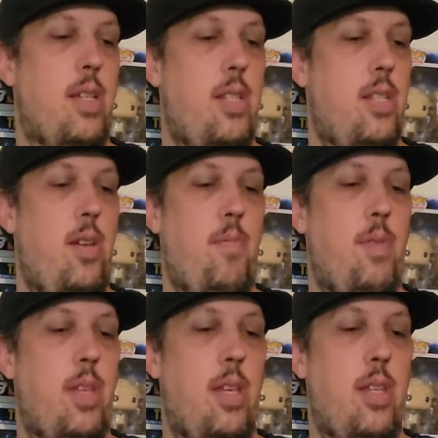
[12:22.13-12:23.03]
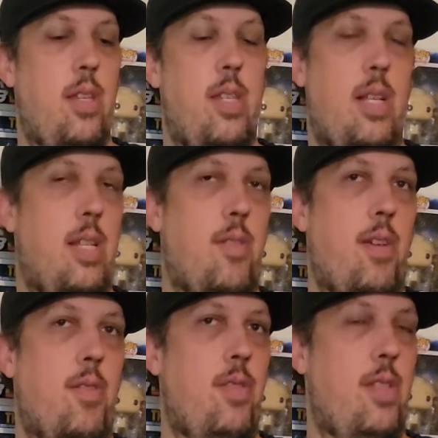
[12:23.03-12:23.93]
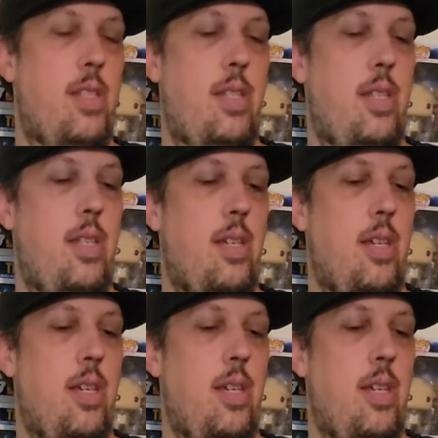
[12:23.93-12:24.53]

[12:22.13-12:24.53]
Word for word: I just know I'm just got it's not scratch resistant.